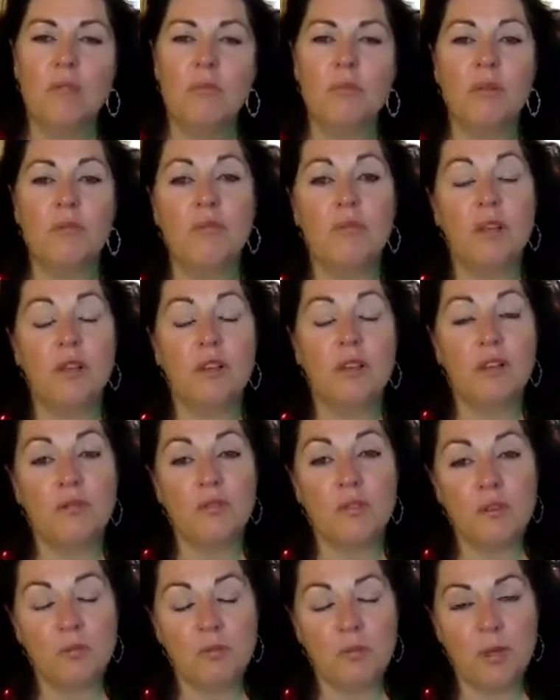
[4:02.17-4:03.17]
But very
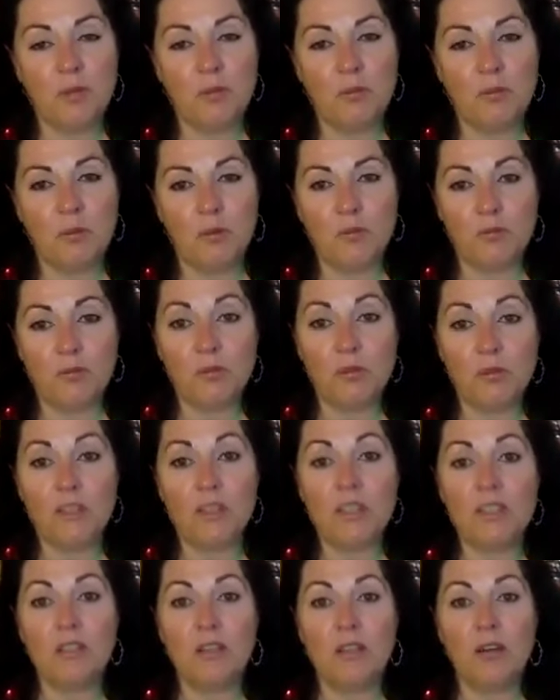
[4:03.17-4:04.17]
few people
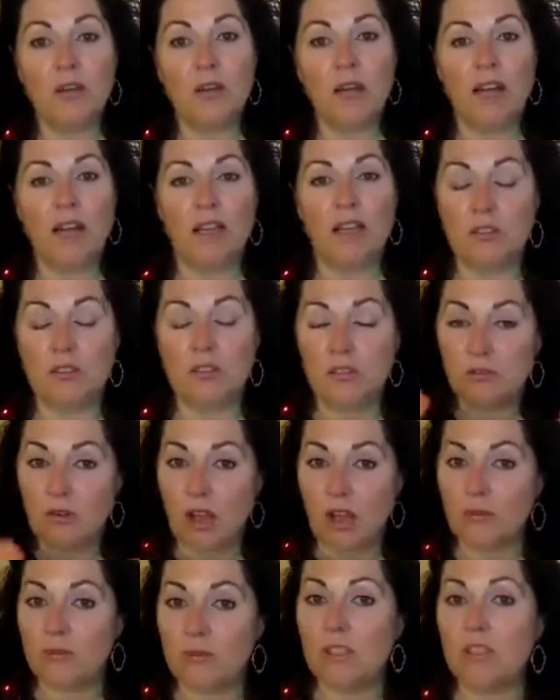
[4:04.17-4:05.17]
really know how to
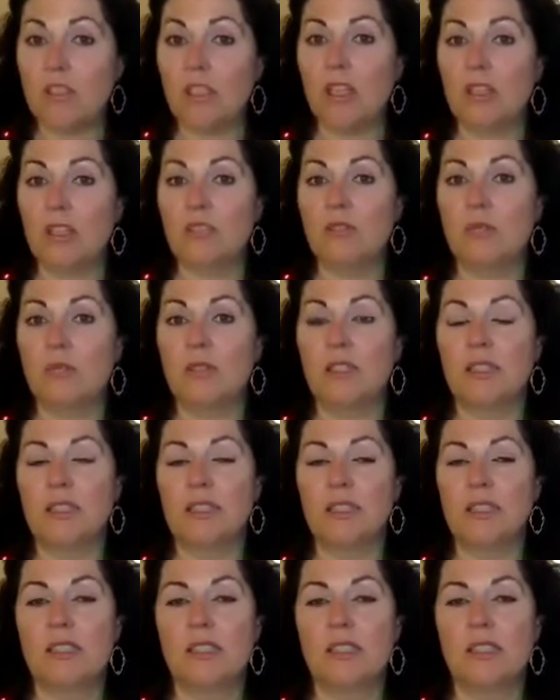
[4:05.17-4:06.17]
drop the
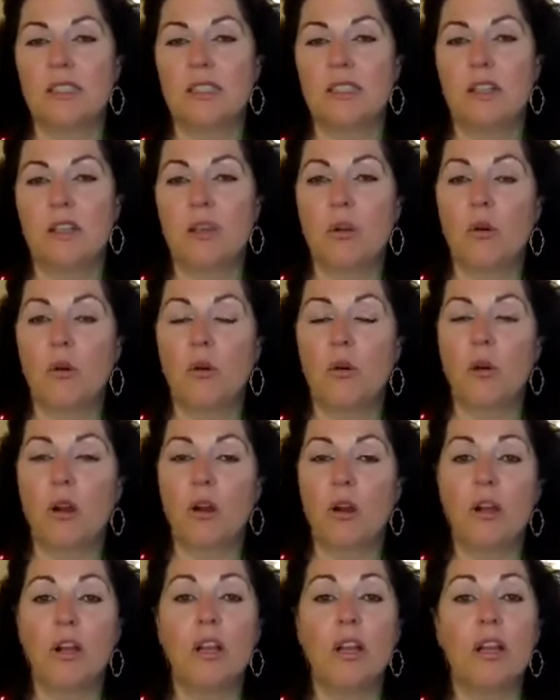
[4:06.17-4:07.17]
judgments
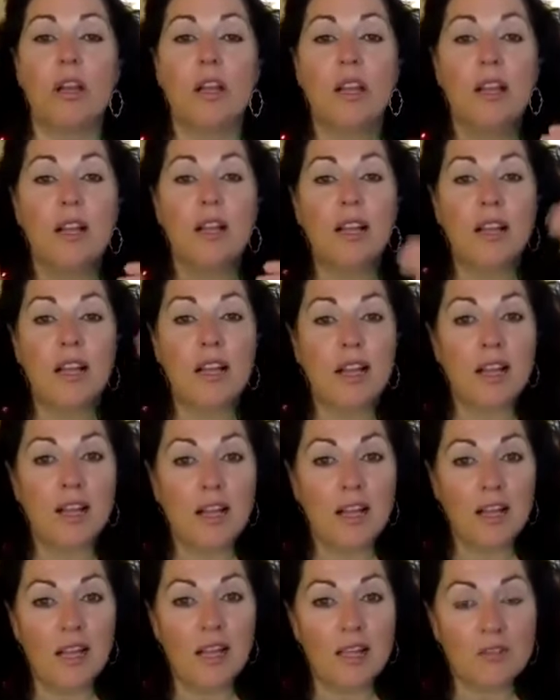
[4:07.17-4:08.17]
or
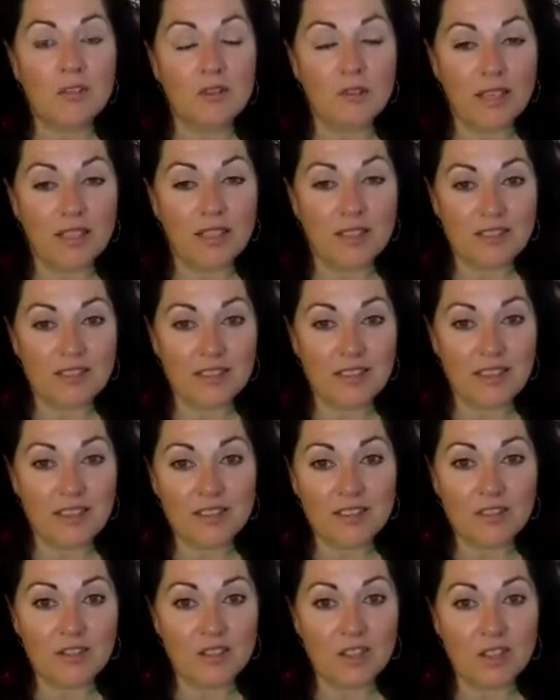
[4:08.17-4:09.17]

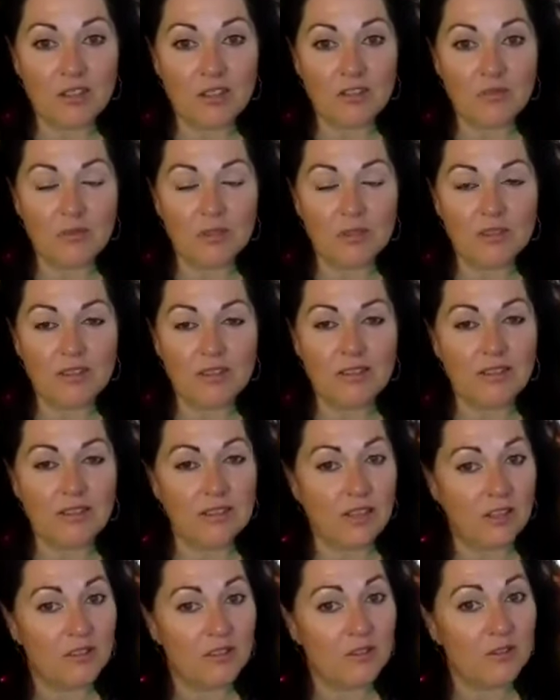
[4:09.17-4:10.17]
transcend the judgments.
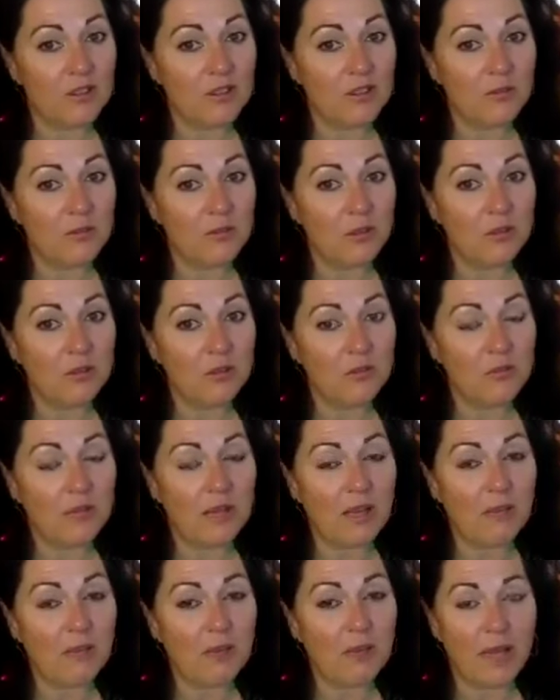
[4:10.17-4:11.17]
Not doing a spiritual
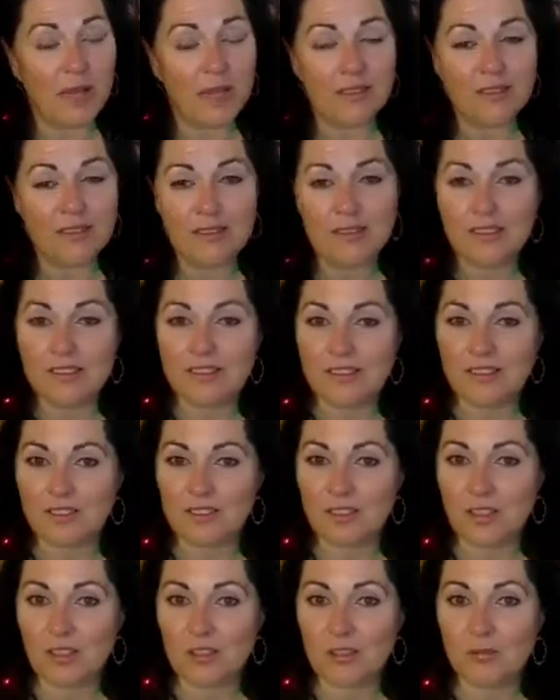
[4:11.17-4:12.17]
bypass,
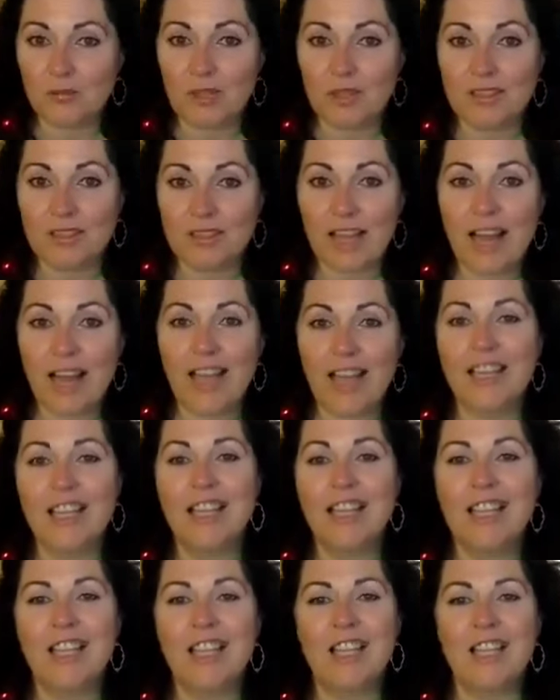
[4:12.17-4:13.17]
just talked about that
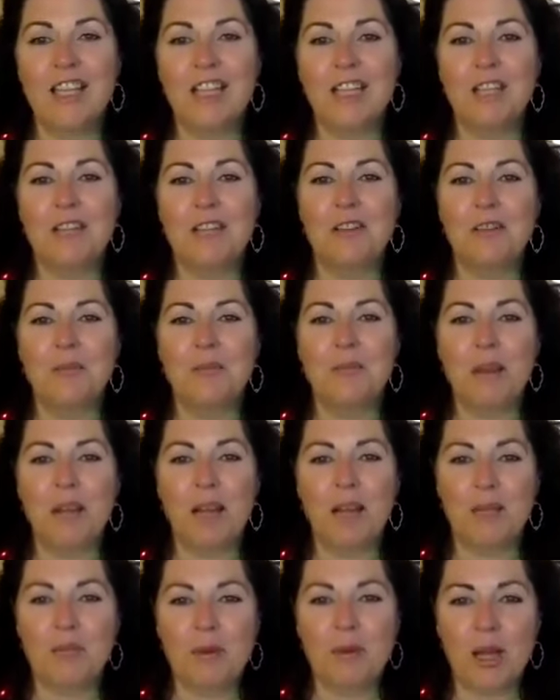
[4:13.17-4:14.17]
in
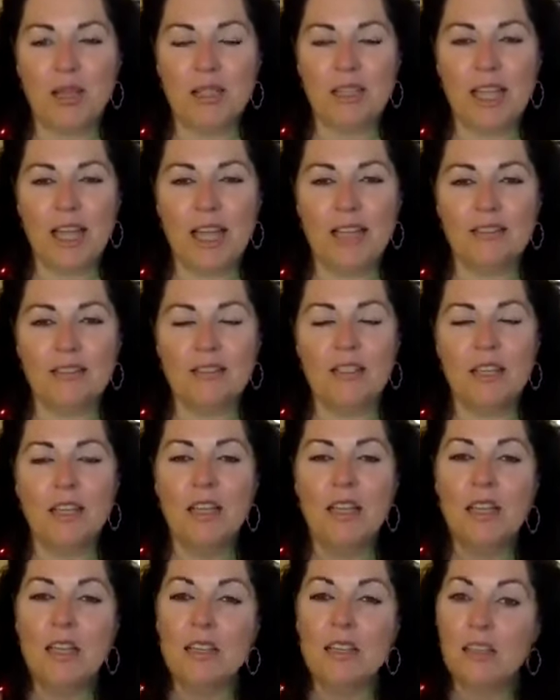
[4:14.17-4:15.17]
my podcast,
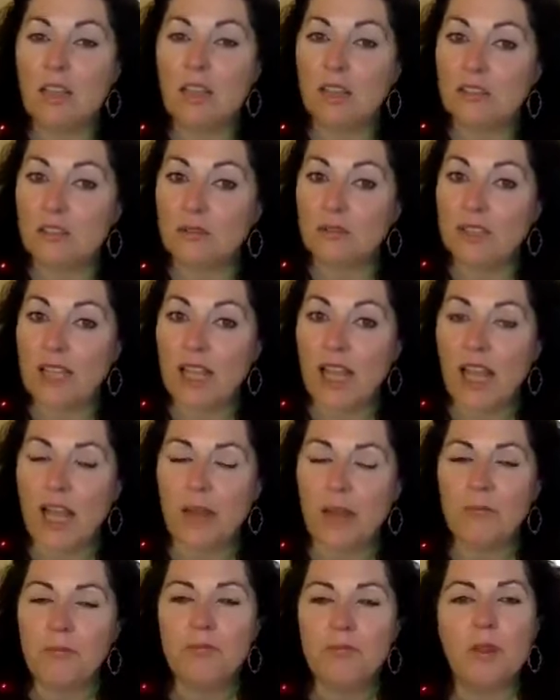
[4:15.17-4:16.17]
not doing
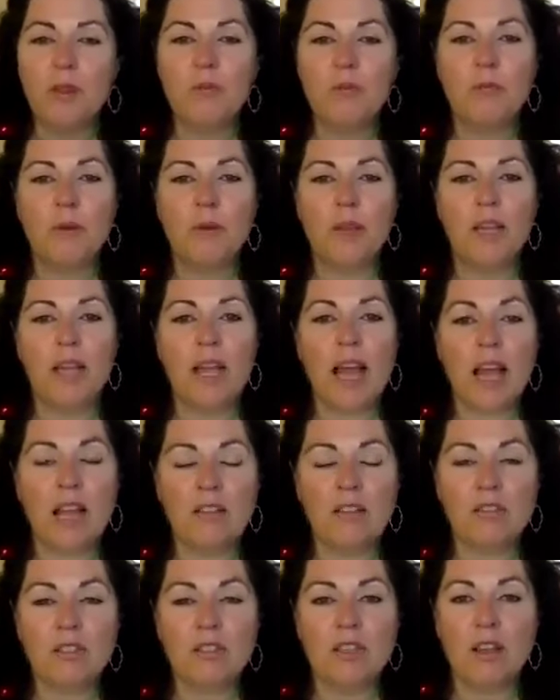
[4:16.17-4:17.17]
that, but
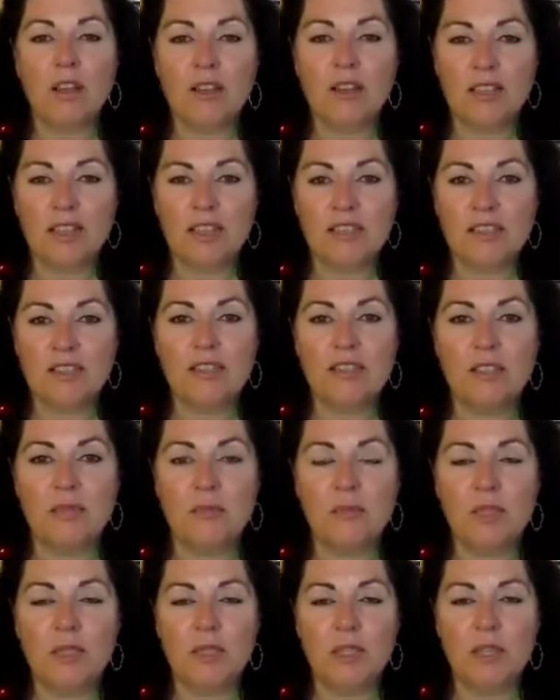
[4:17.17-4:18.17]
actually authentically
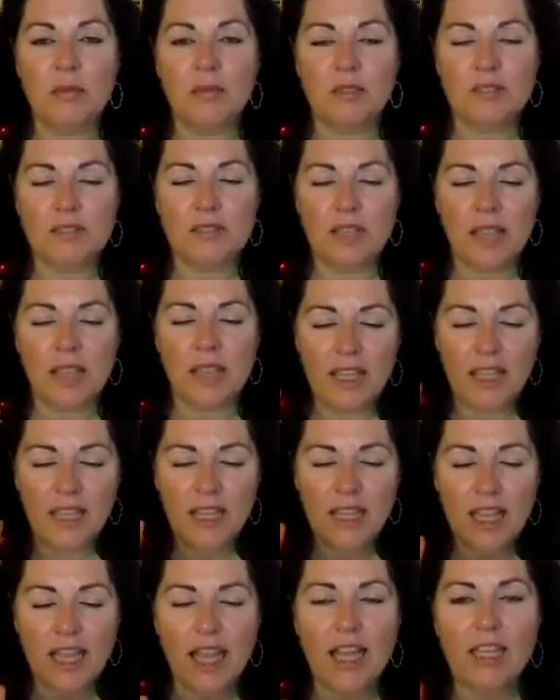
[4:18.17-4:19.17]
being able to say,
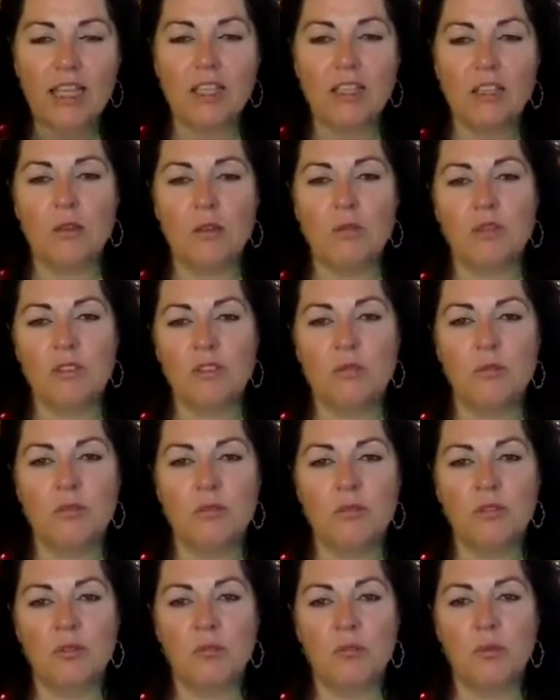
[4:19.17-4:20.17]
hey, you know what's
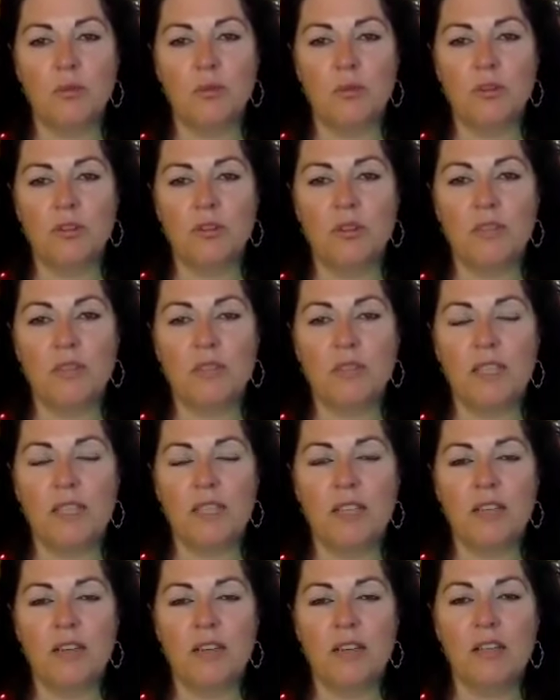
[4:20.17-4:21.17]
most important to me
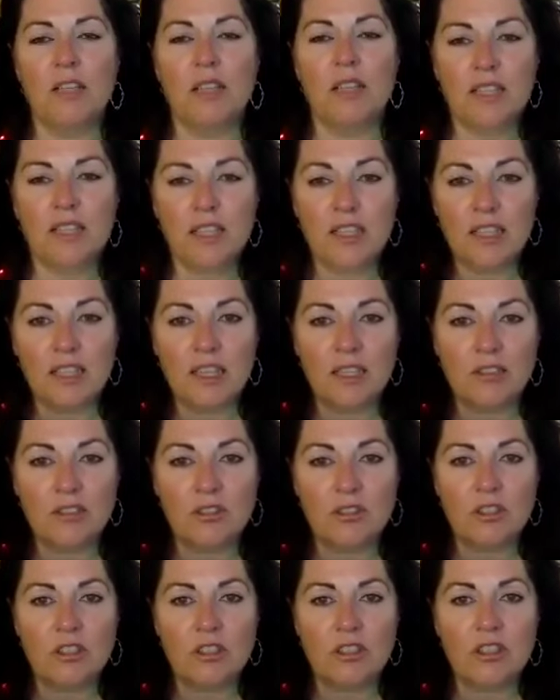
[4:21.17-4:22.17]
here?
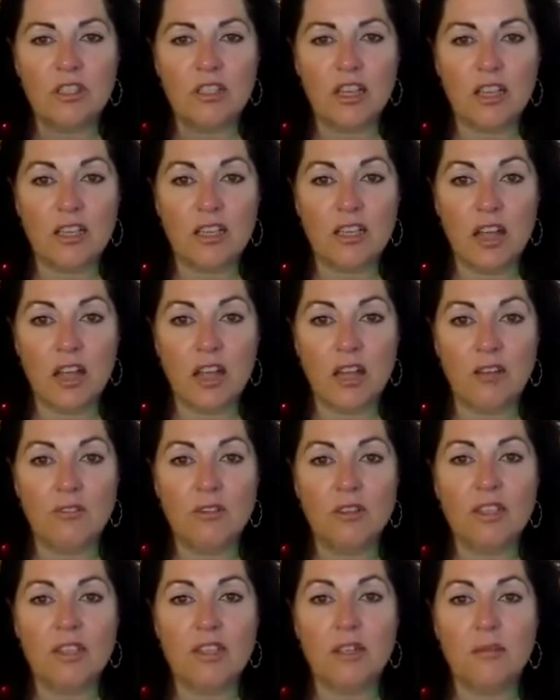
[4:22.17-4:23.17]
Connection, love,
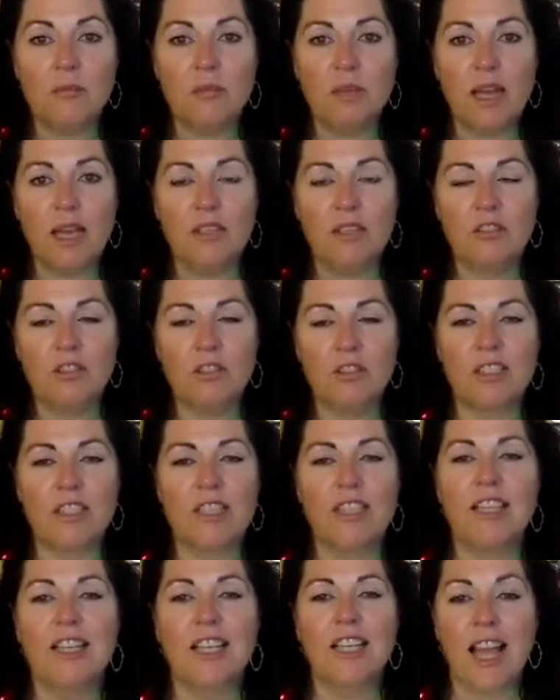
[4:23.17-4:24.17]
compassion,
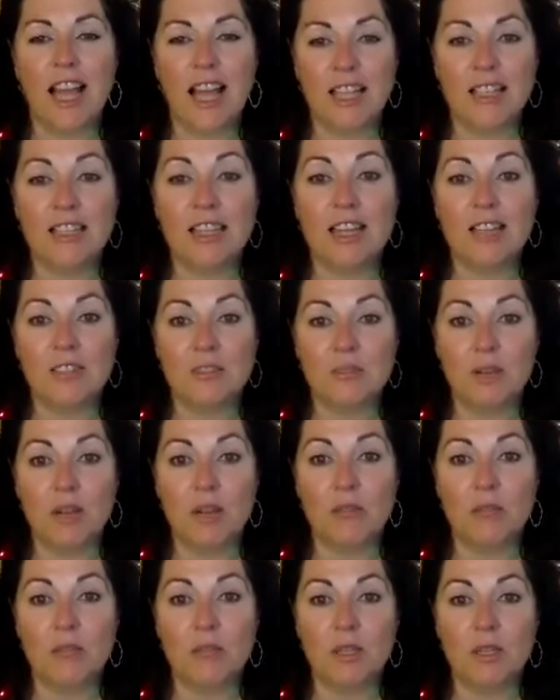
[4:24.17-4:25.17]
and that's what
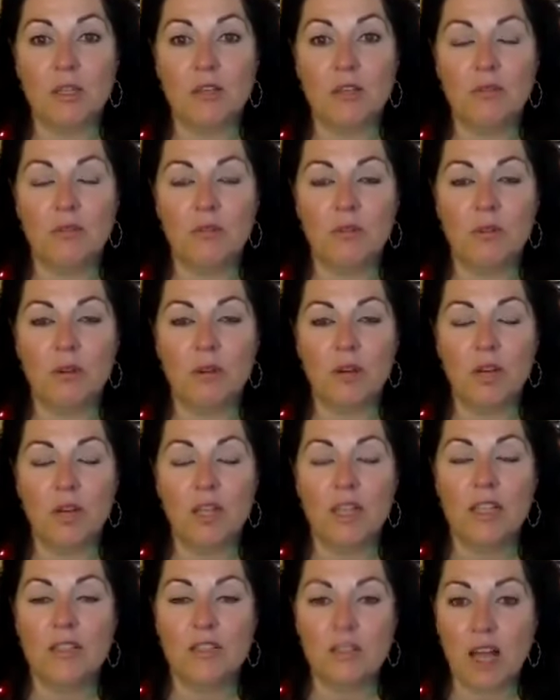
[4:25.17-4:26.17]
I'm going to go for.
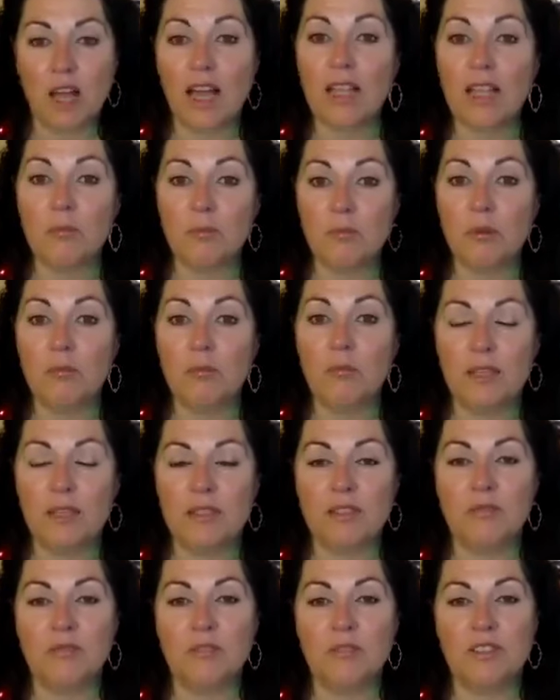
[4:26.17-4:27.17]
So I can put my
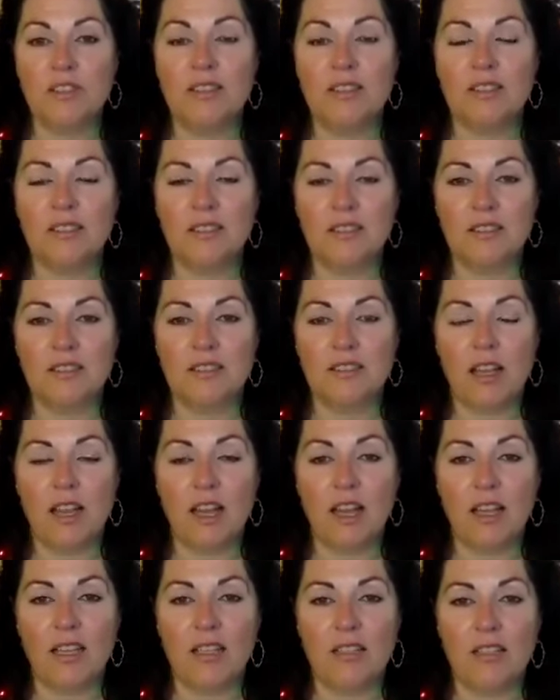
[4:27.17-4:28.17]
differences
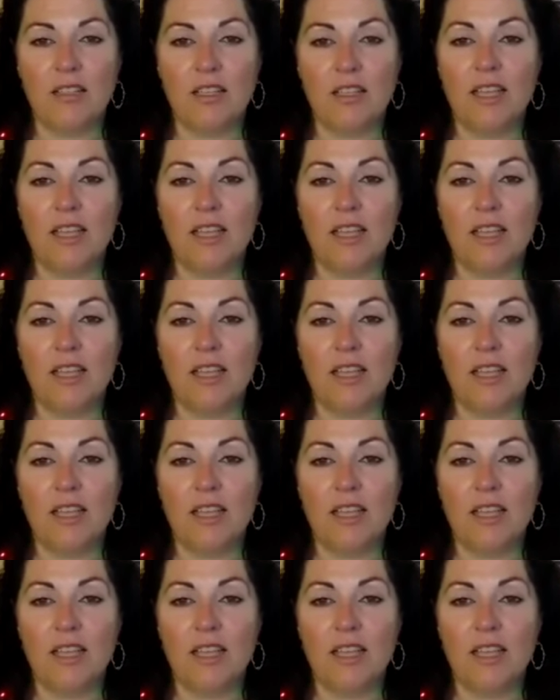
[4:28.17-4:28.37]
aside.